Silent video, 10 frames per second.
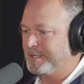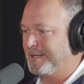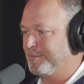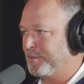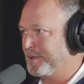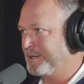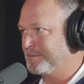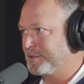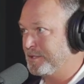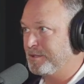you're not
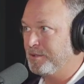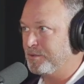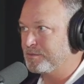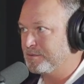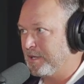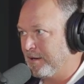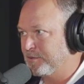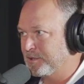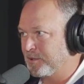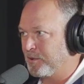bringing good news,
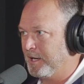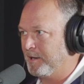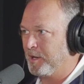obviously, right?